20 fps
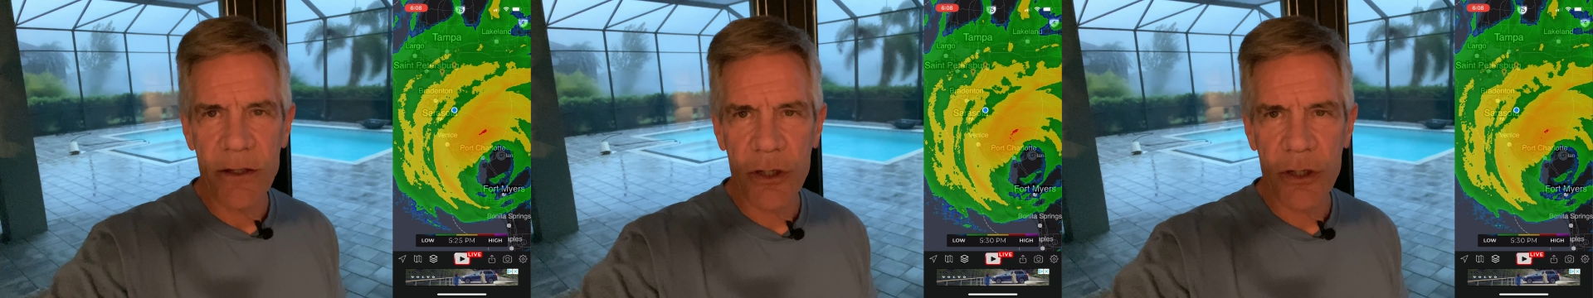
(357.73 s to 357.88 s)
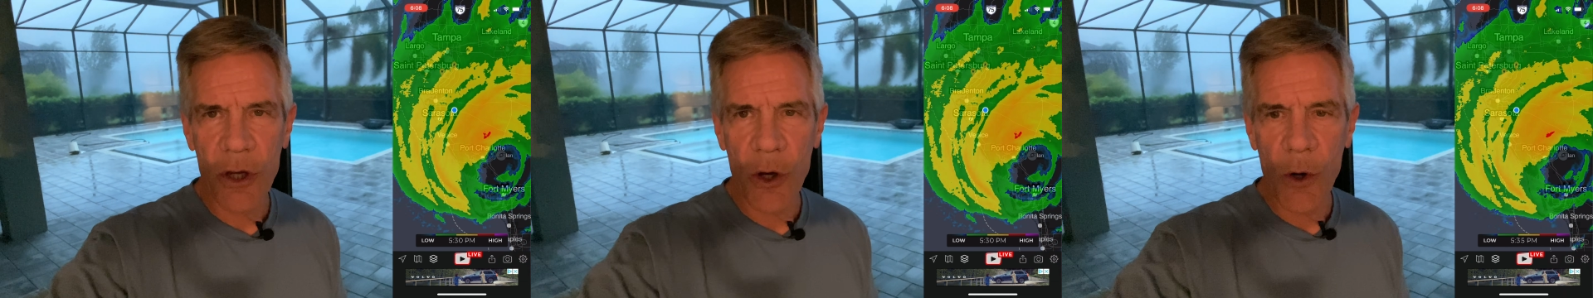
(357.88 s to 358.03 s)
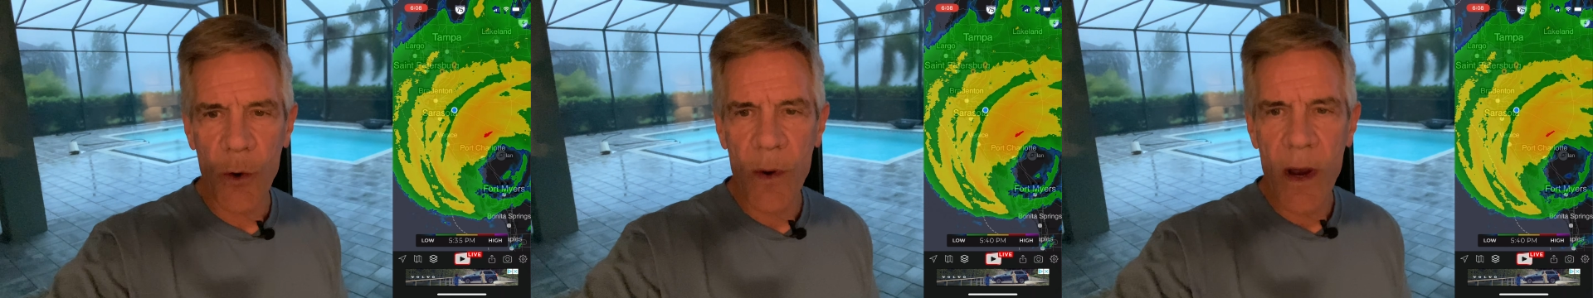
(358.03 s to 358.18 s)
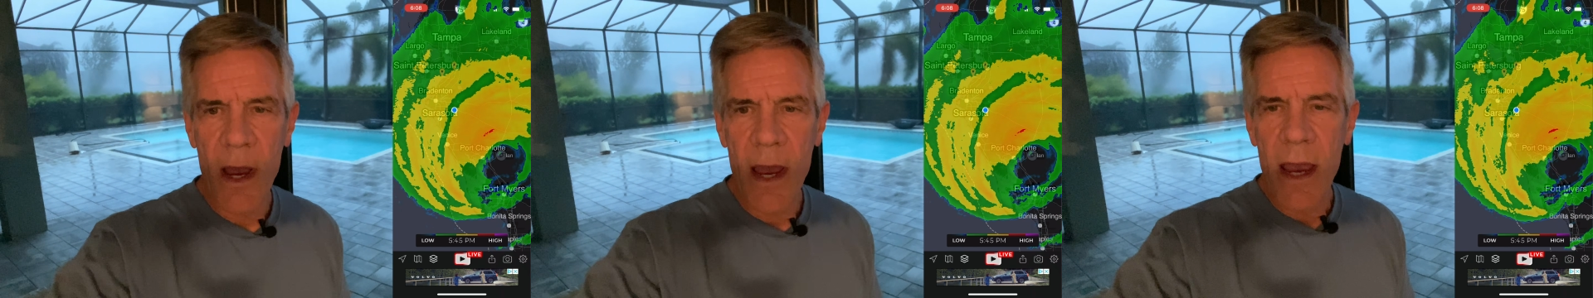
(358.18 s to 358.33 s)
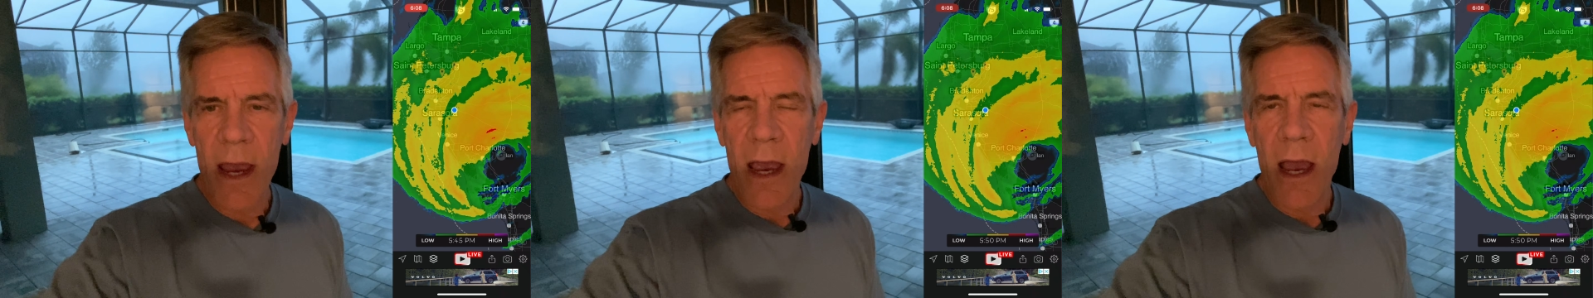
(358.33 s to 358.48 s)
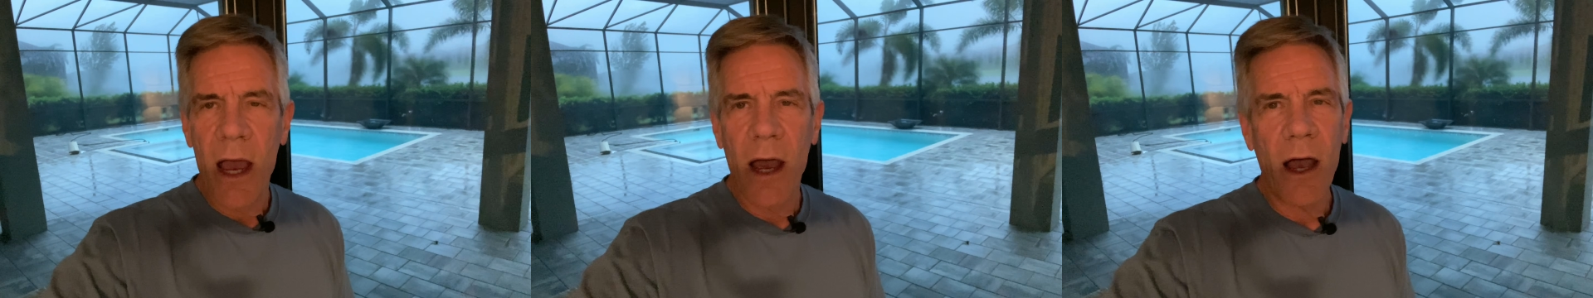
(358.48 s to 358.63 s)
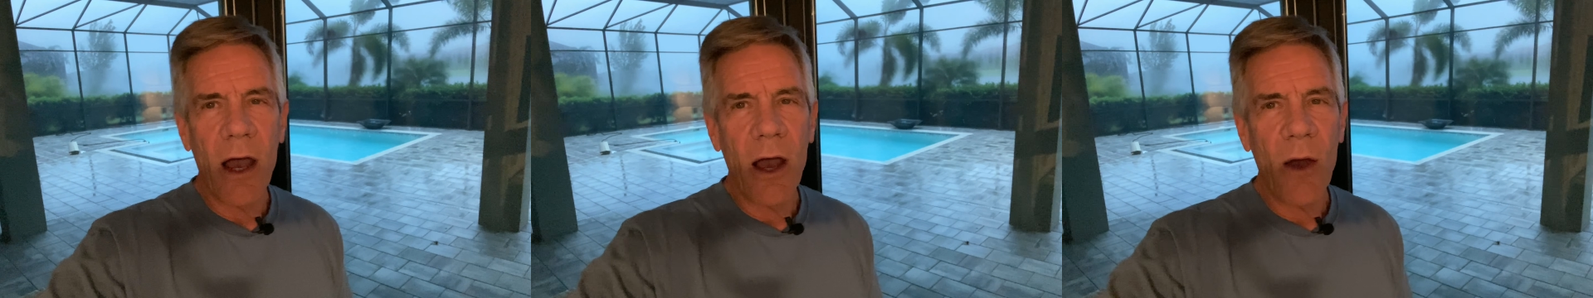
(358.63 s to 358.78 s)
So
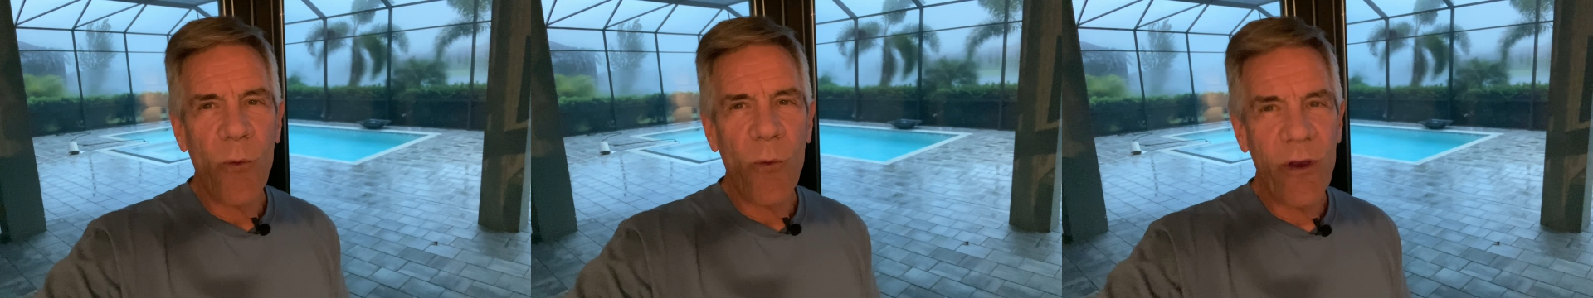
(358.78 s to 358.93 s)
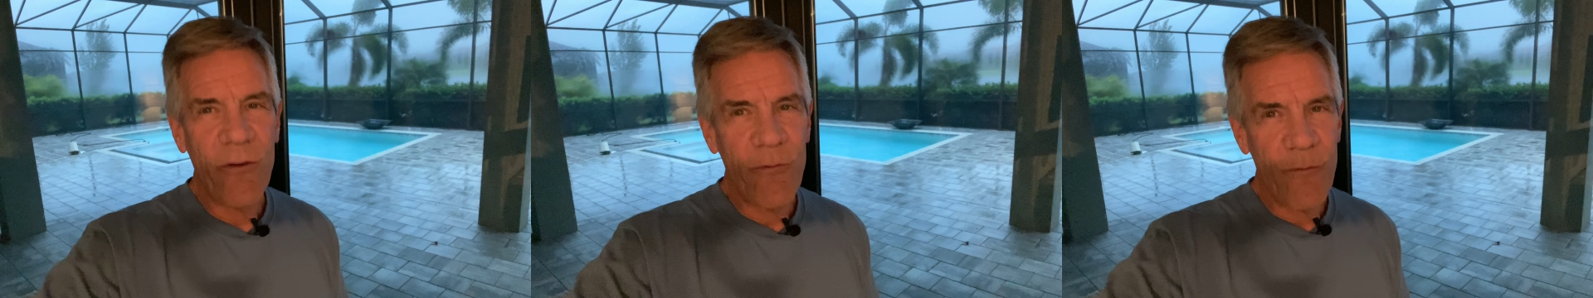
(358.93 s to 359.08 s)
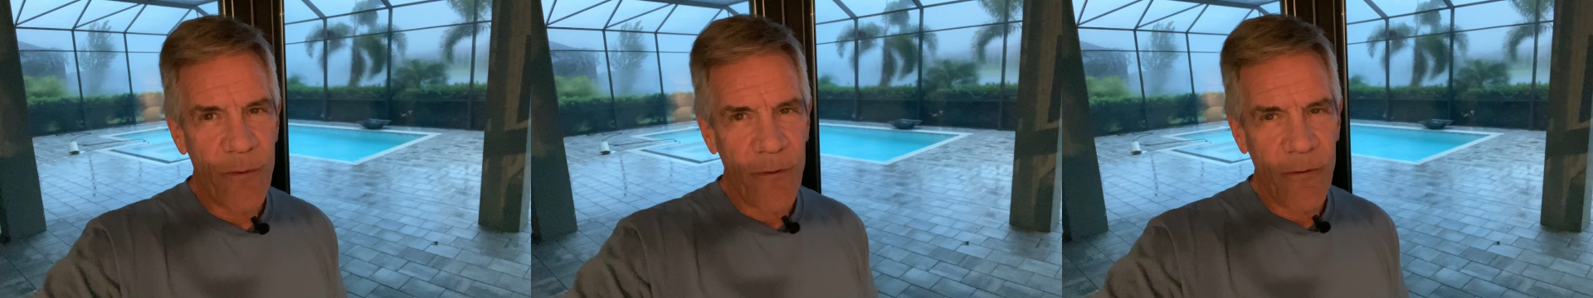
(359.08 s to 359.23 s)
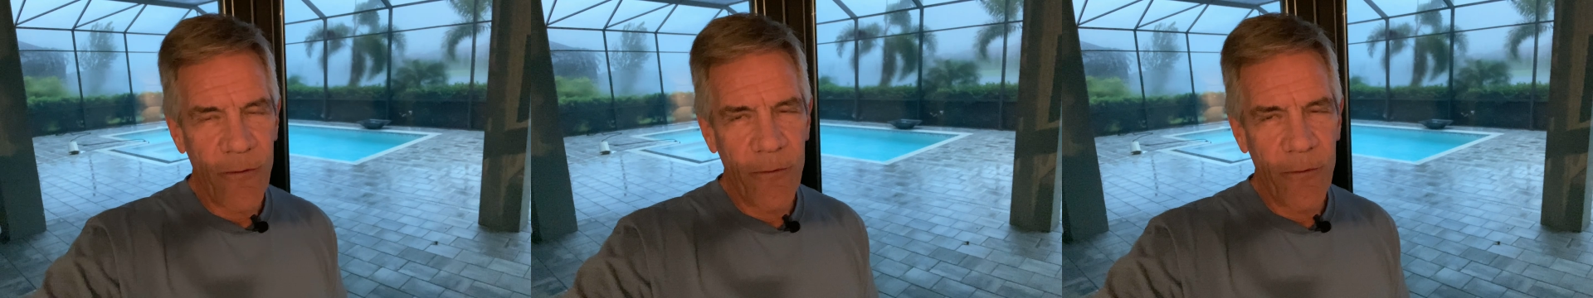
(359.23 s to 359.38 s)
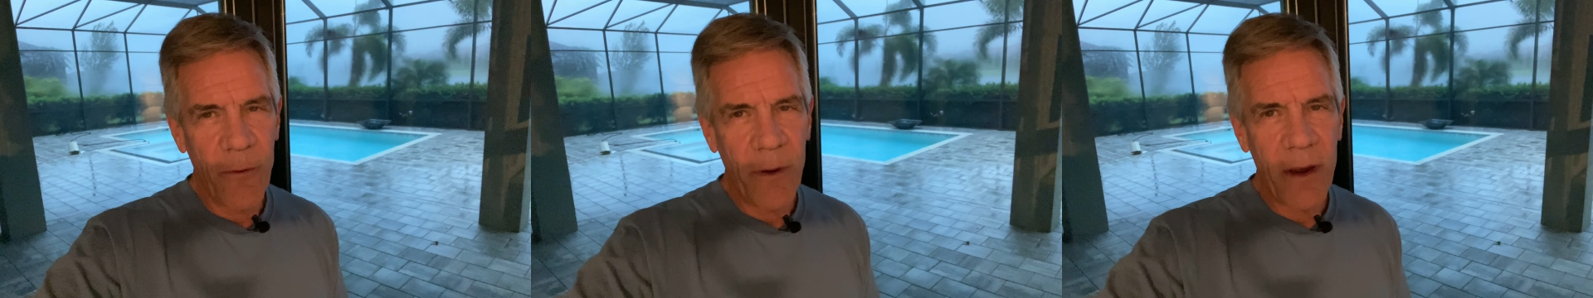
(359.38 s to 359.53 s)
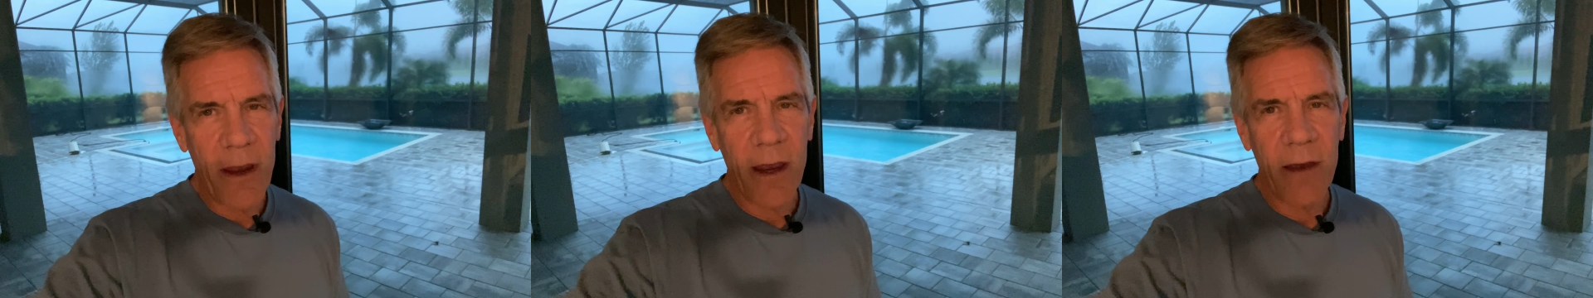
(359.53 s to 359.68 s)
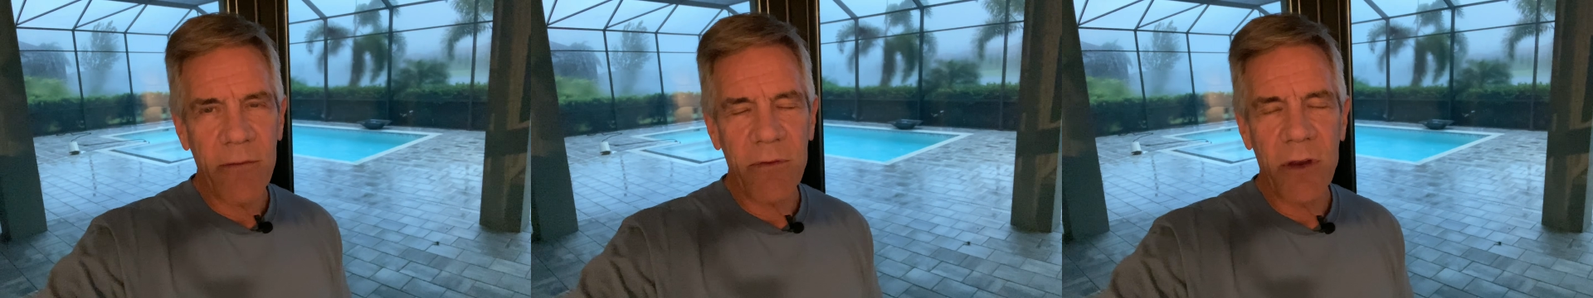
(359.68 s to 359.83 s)
we have